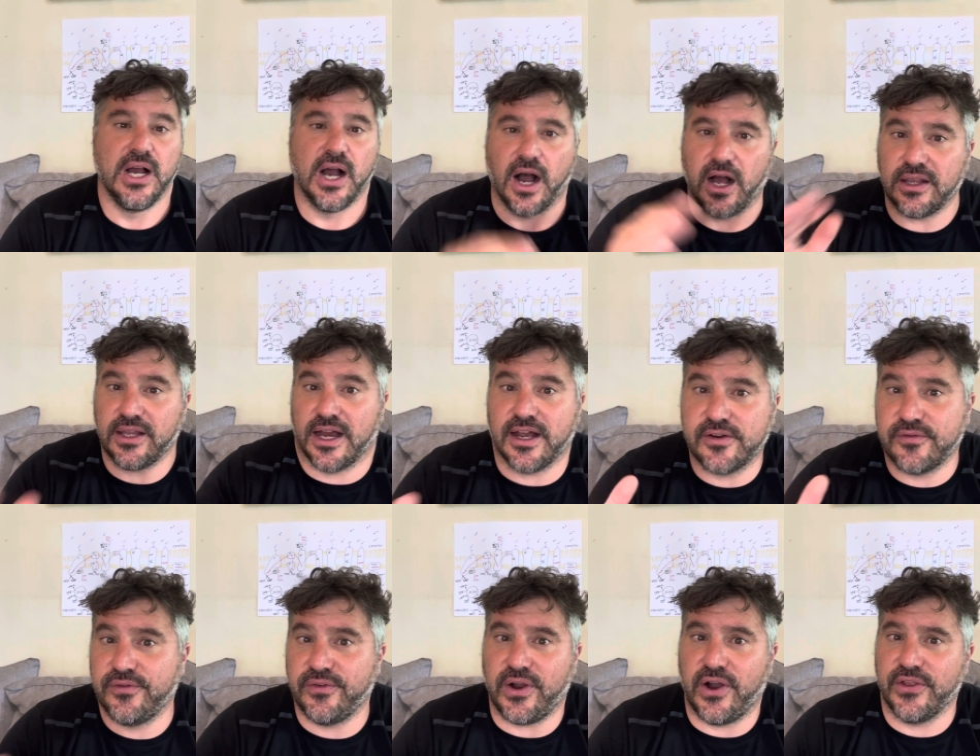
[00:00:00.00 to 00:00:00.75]
A lot
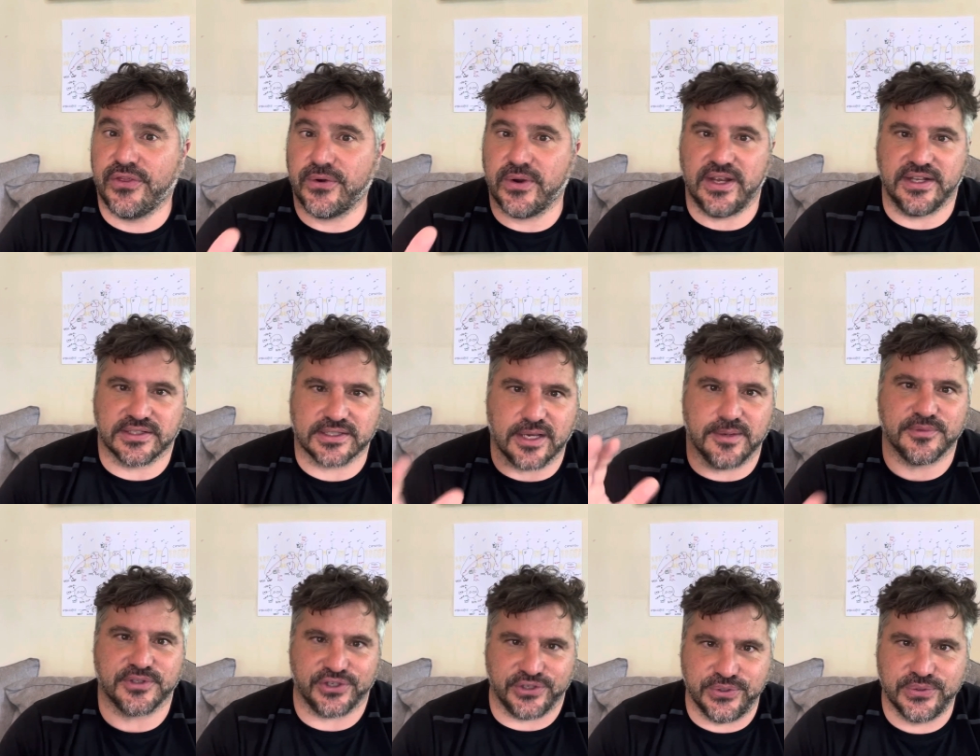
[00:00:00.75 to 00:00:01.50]
of other
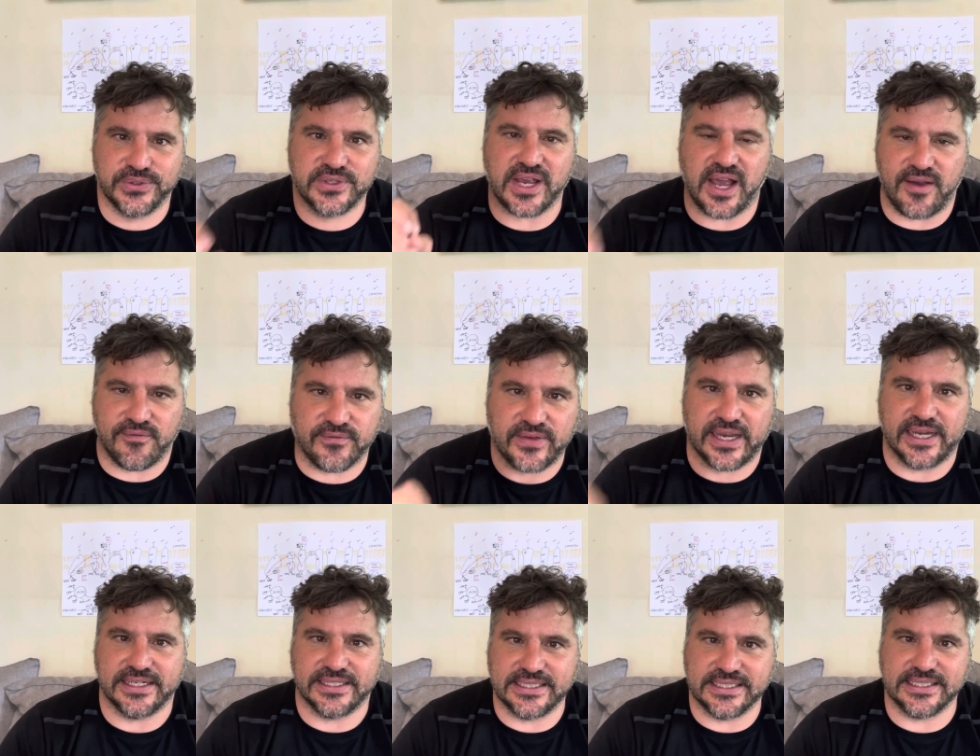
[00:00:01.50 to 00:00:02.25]
enzymes use
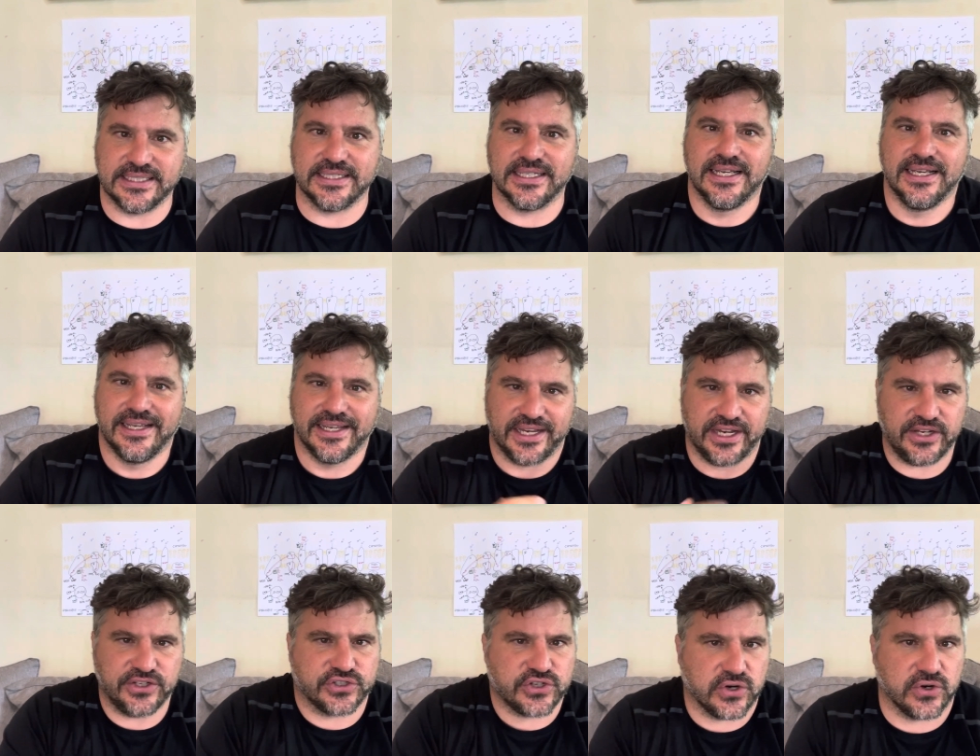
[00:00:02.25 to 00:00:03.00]
FAD
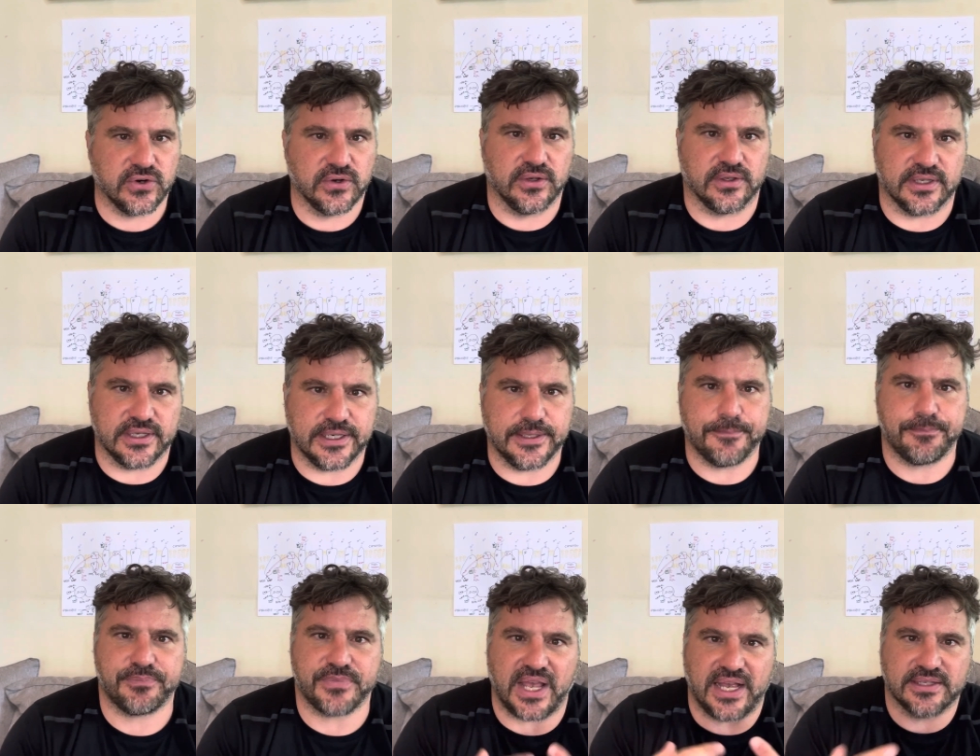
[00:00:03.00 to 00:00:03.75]
internally
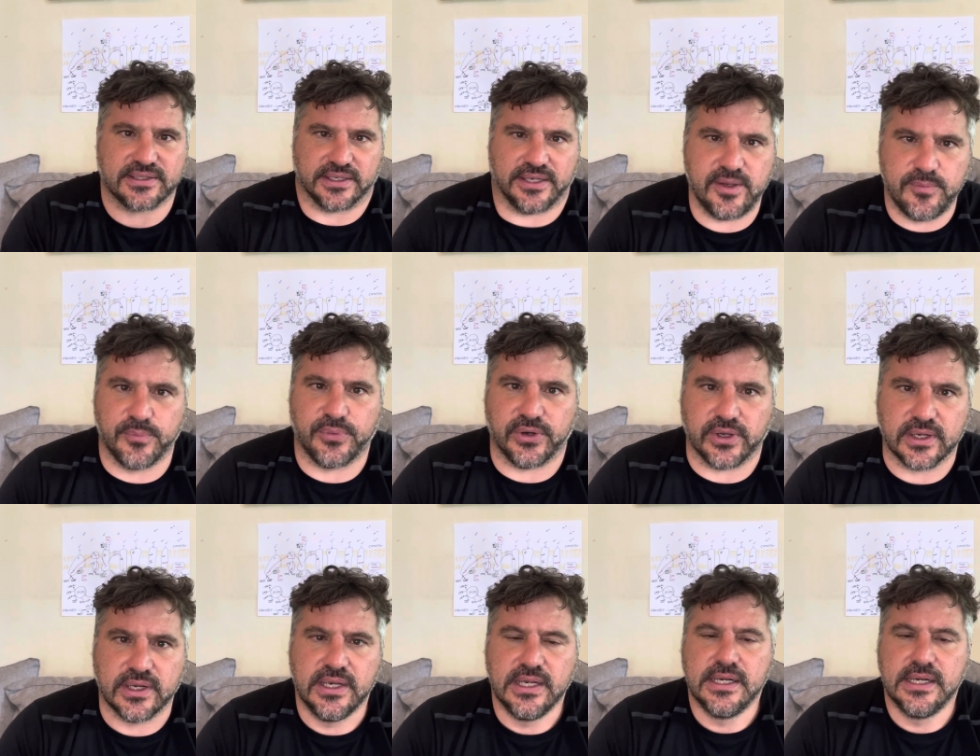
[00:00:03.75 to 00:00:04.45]
as an input.